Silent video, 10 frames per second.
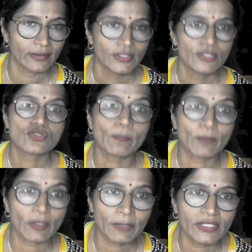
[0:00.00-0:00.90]
So
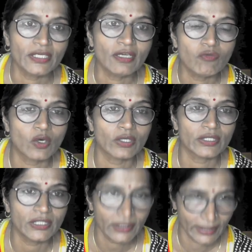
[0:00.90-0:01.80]
property of
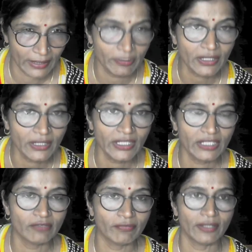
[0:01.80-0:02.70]
water, chemically
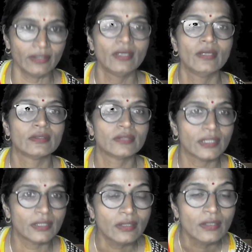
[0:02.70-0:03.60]
even,
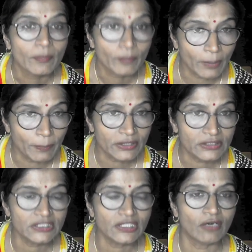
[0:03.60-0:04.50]
the
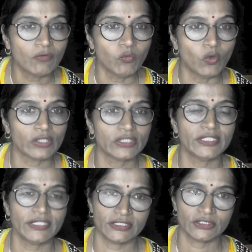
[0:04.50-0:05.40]
property of water
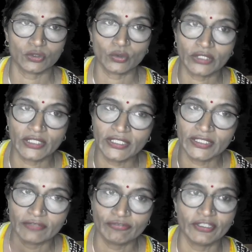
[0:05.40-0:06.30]
is totally
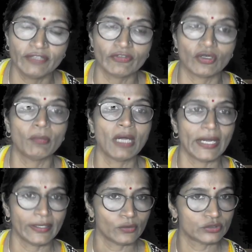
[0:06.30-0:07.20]
different from
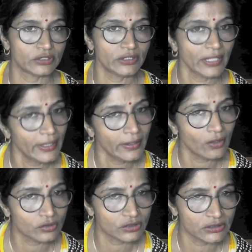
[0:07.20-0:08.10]
hydrogen and
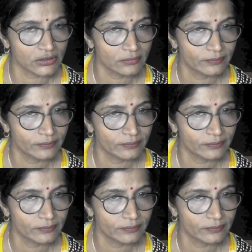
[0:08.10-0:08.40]
oxygen.